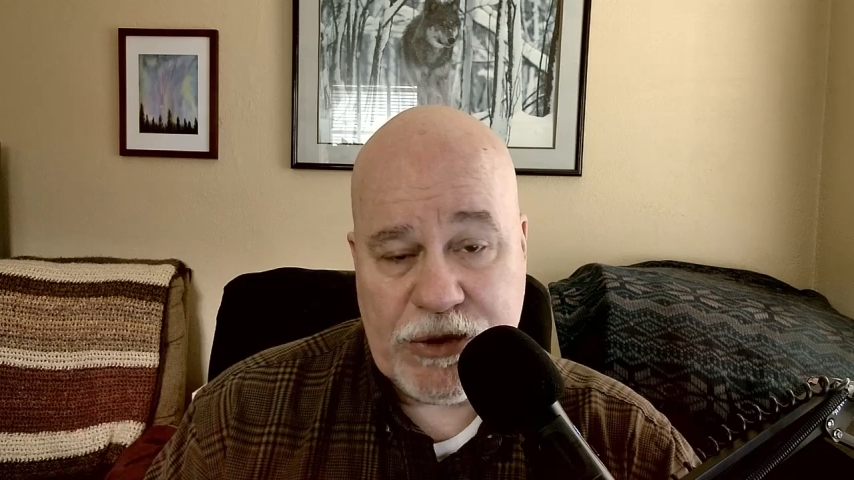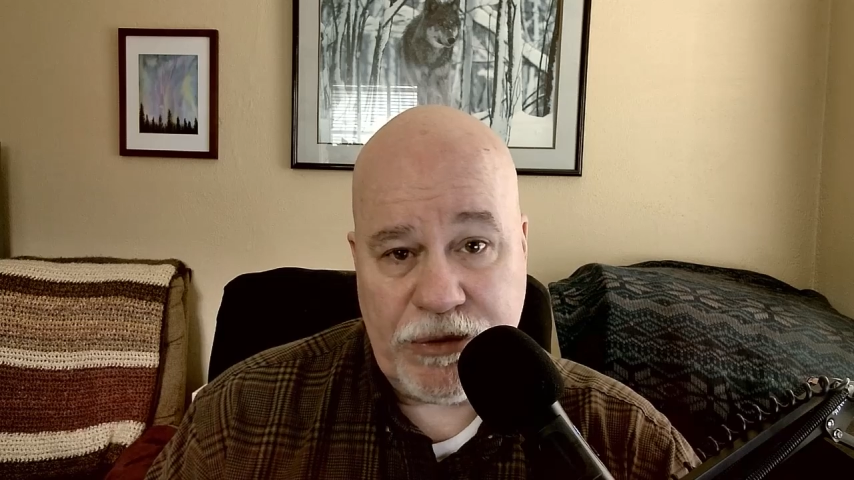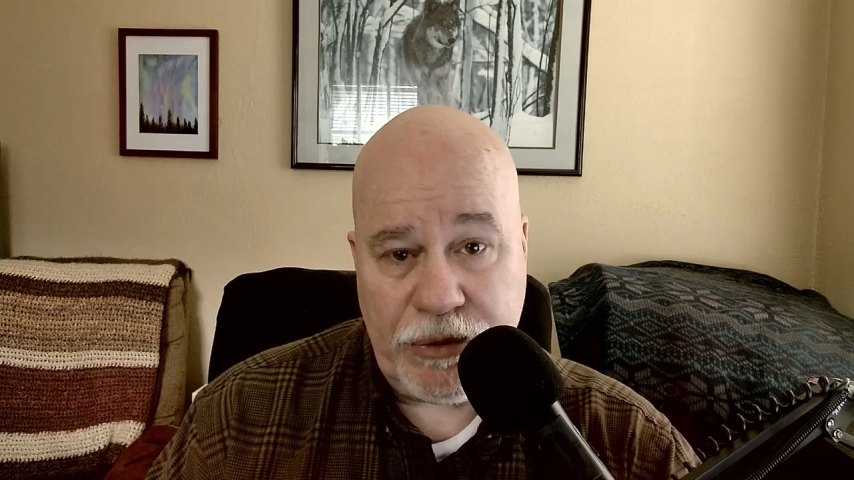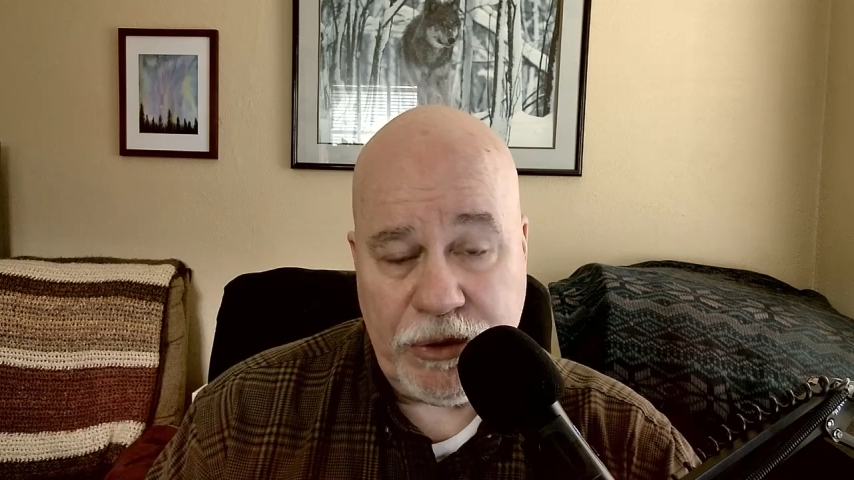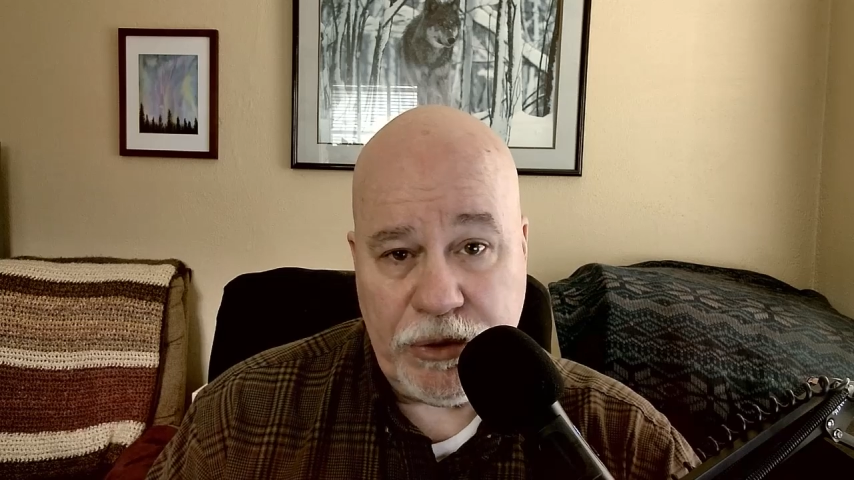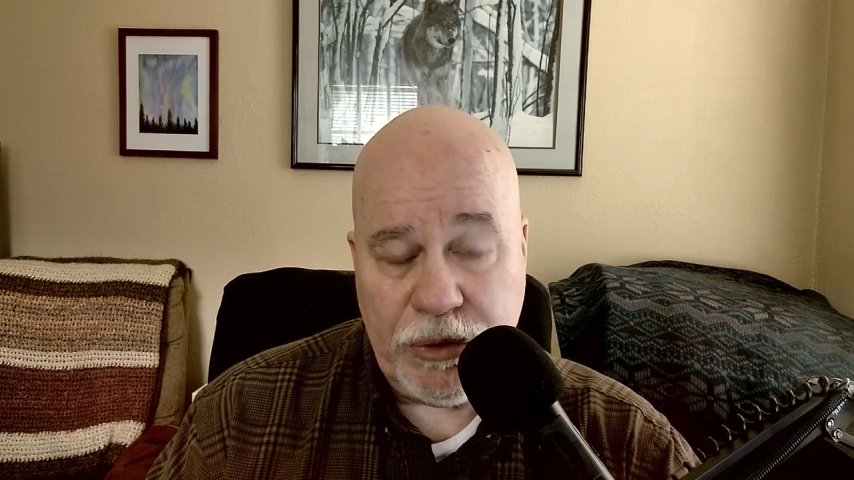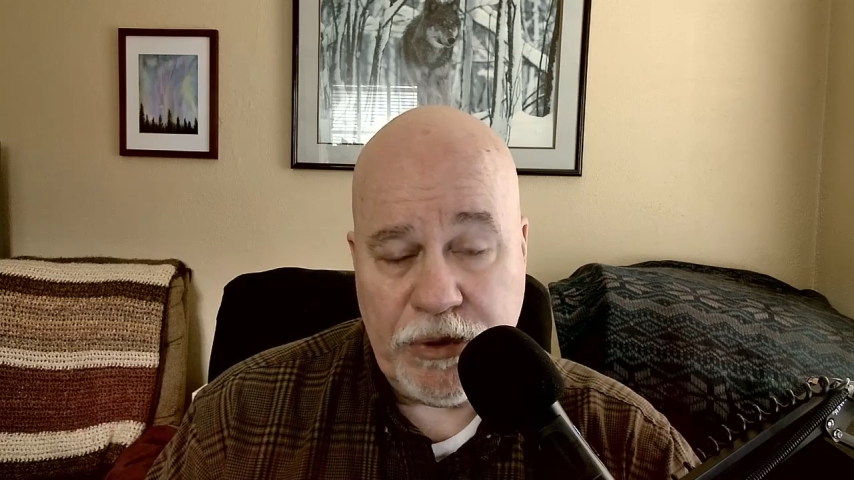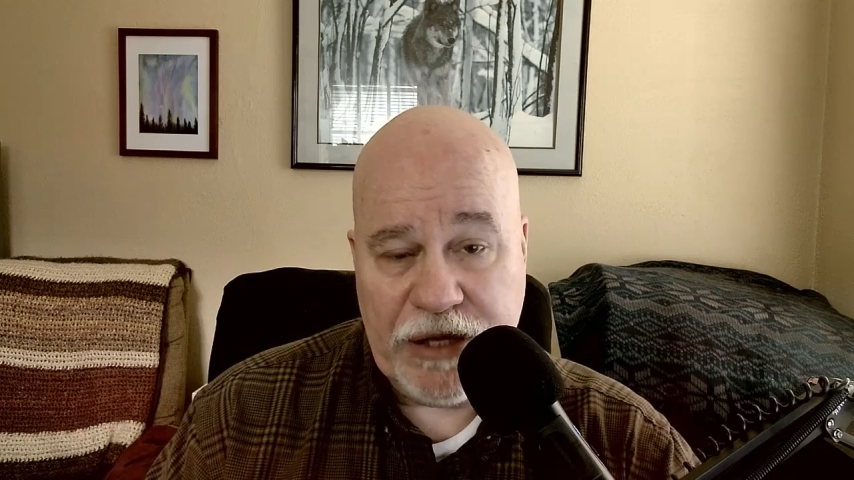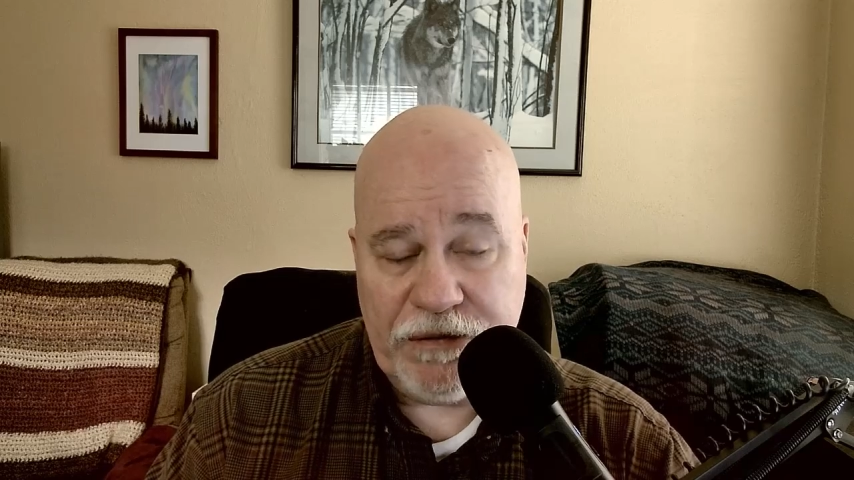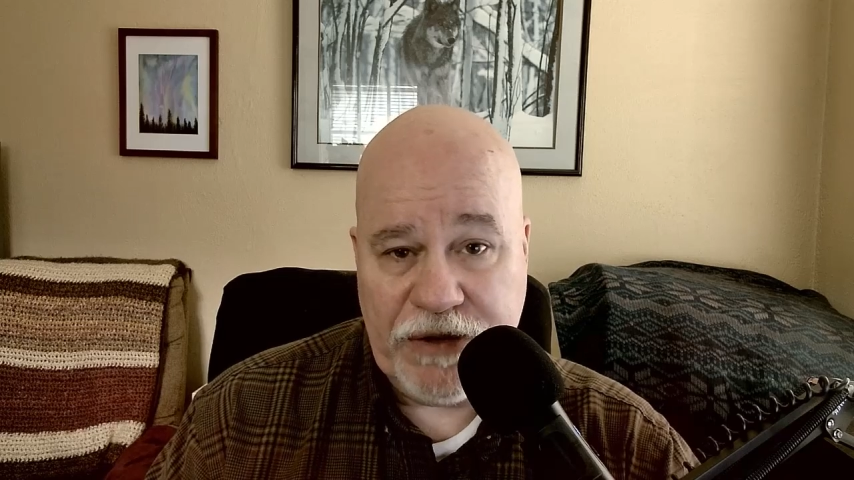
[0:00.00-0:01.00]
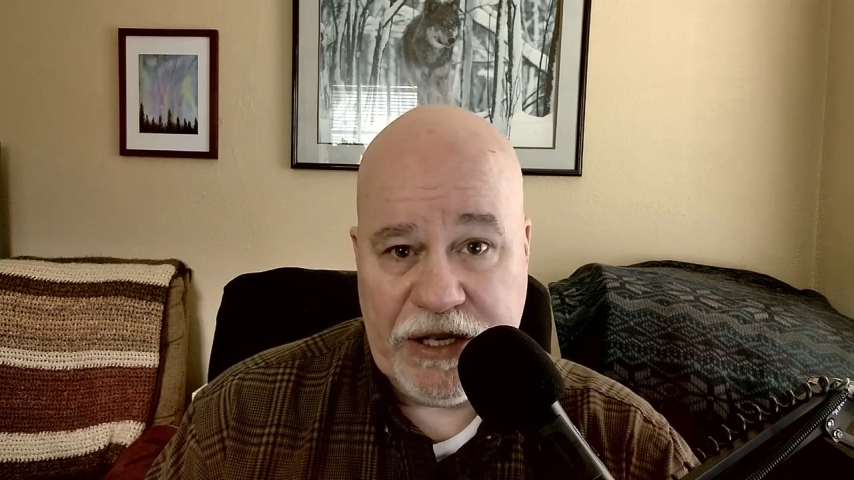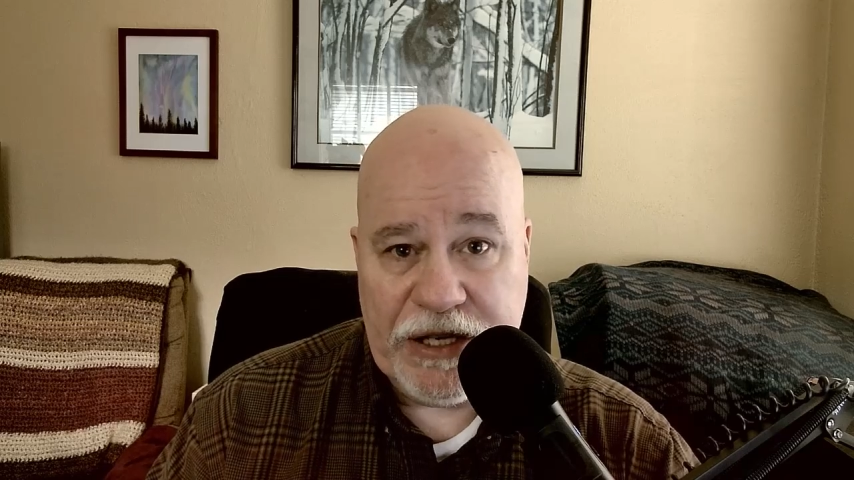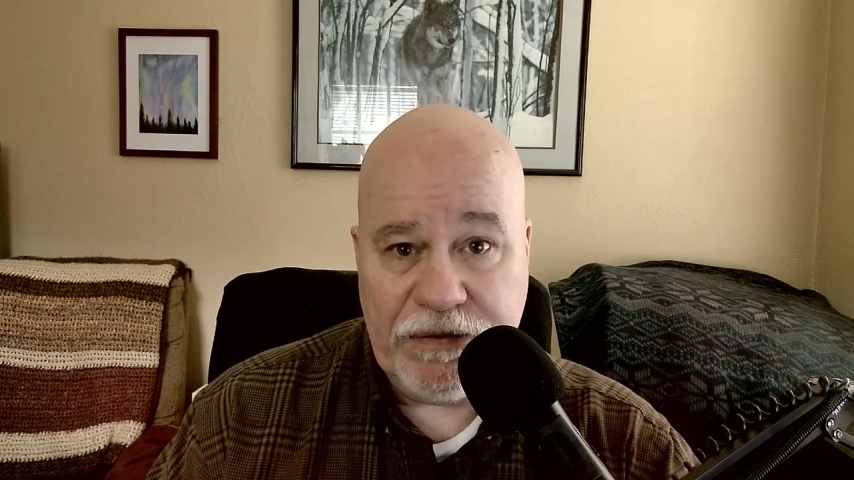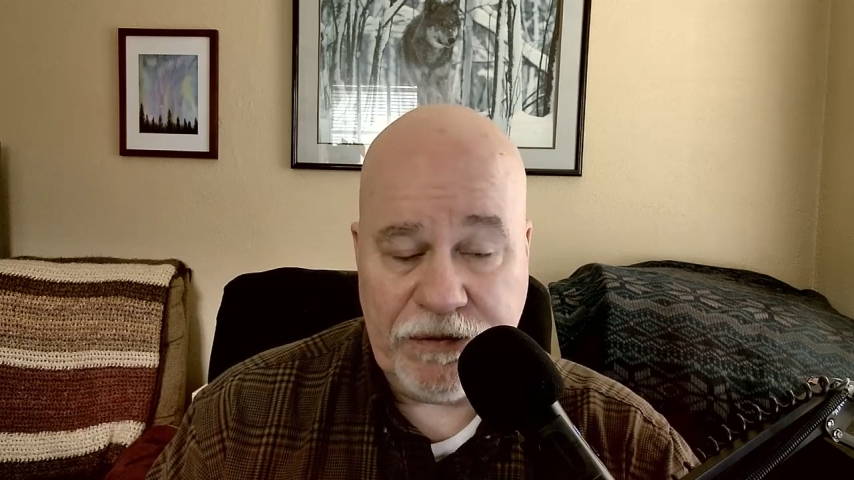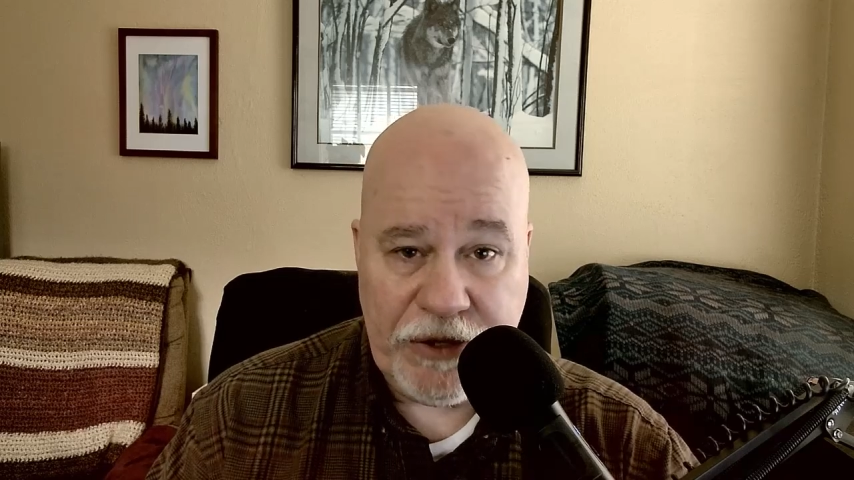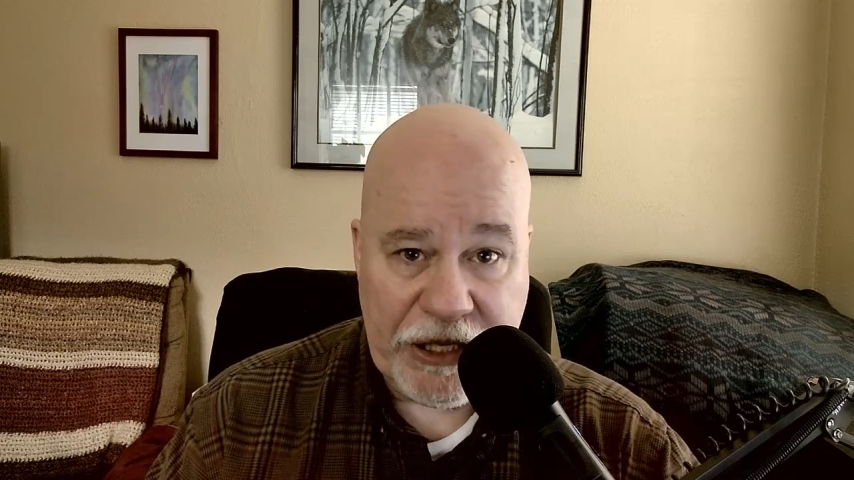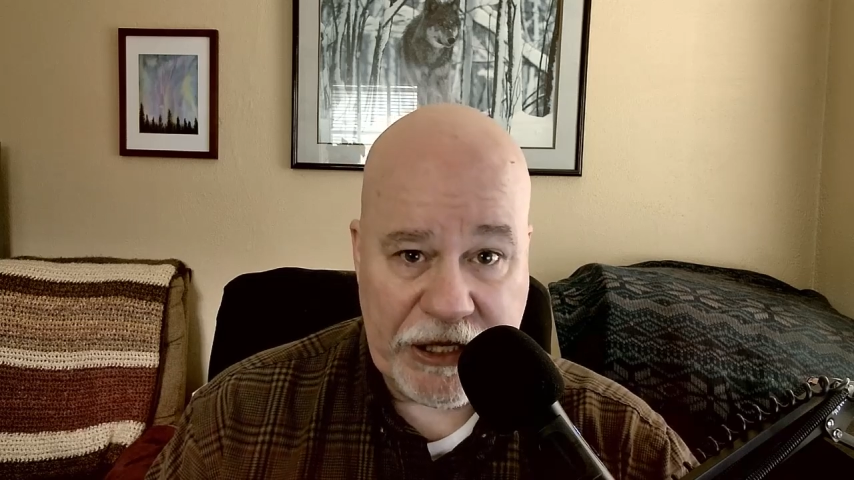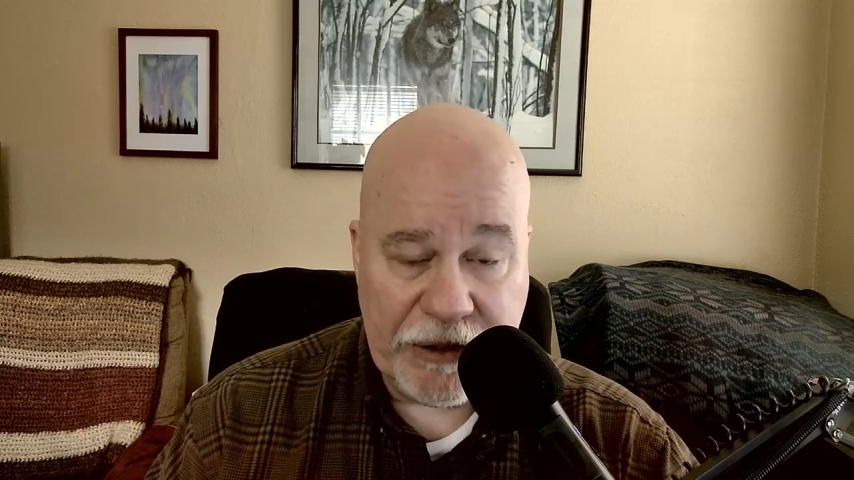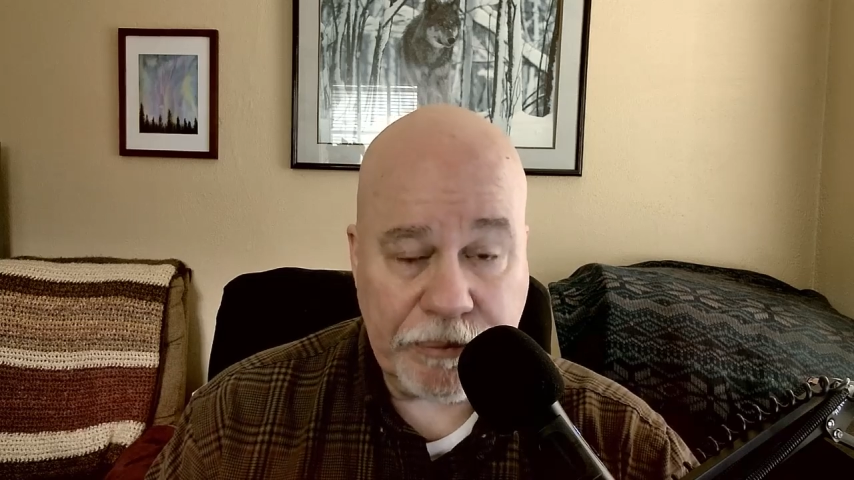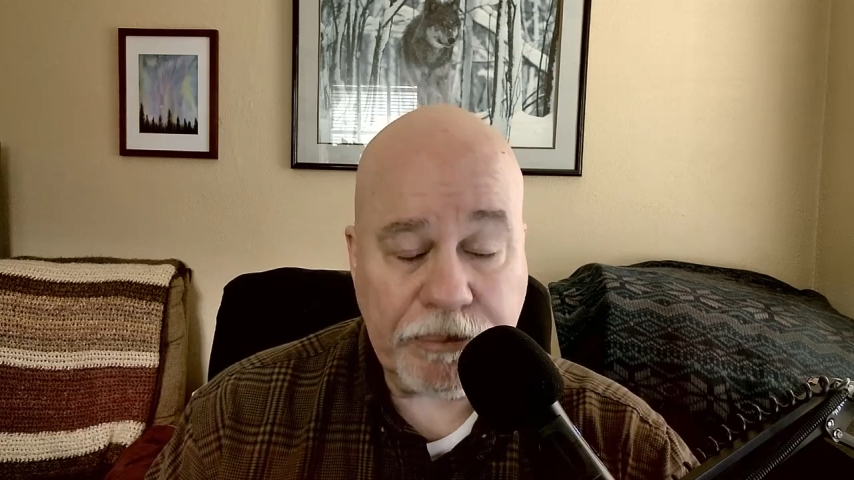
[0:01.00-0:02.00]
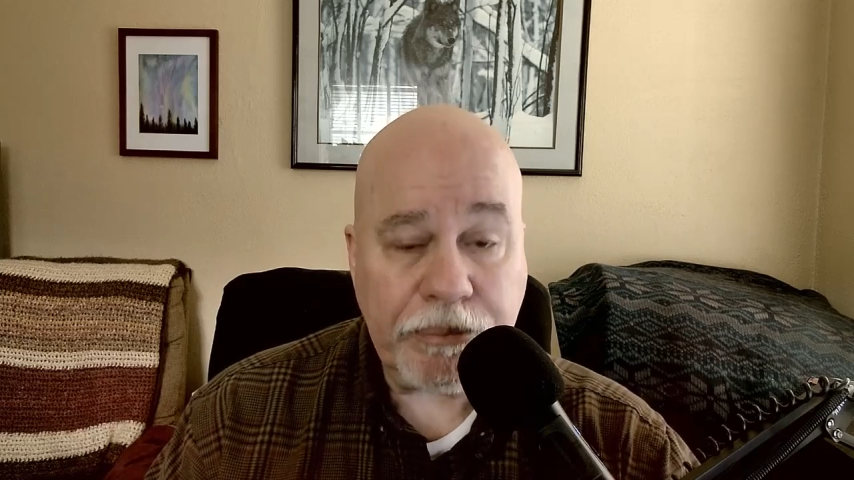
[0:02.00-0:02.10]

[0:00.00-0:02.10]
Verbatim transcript: through Infinity Free,